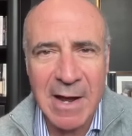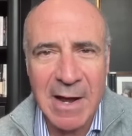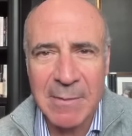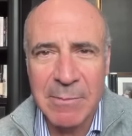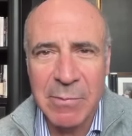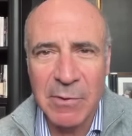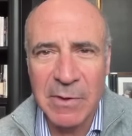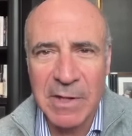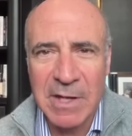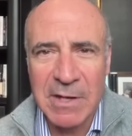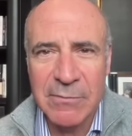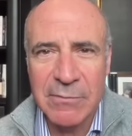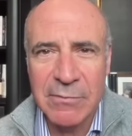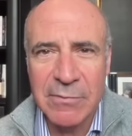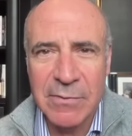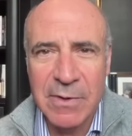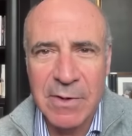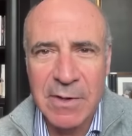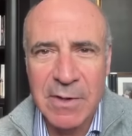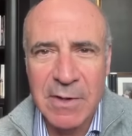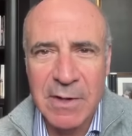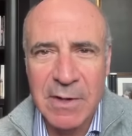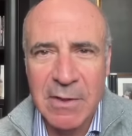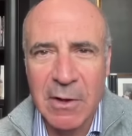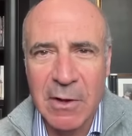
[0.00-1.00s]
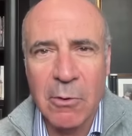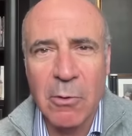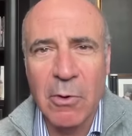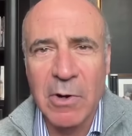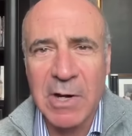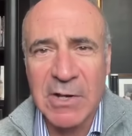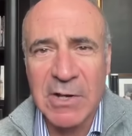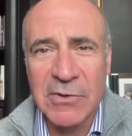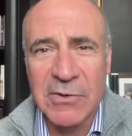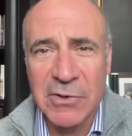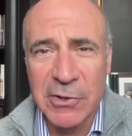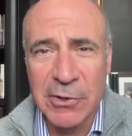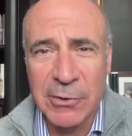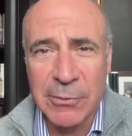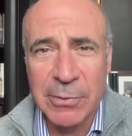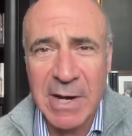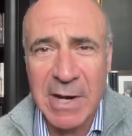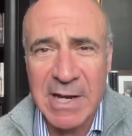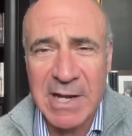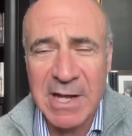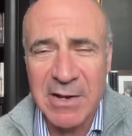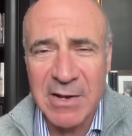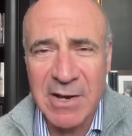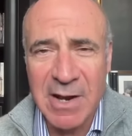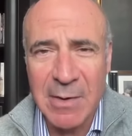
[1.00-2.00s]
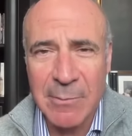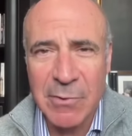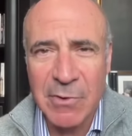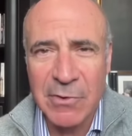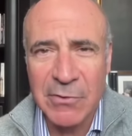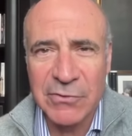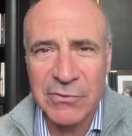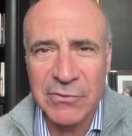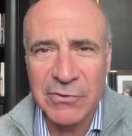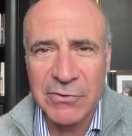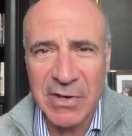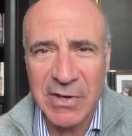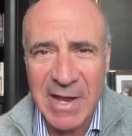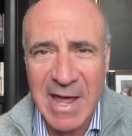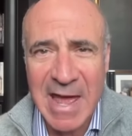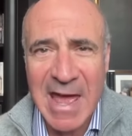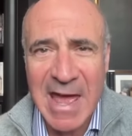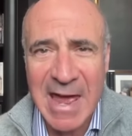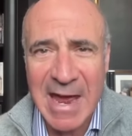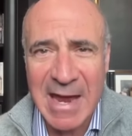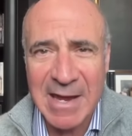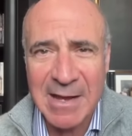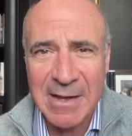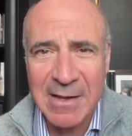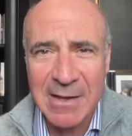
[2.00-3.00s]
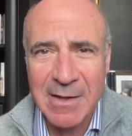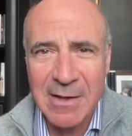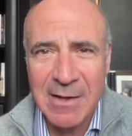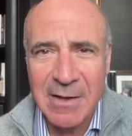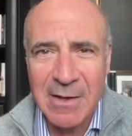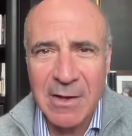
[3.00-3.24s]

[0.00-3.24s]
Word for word: I believe, according to Ukrainian numbers today,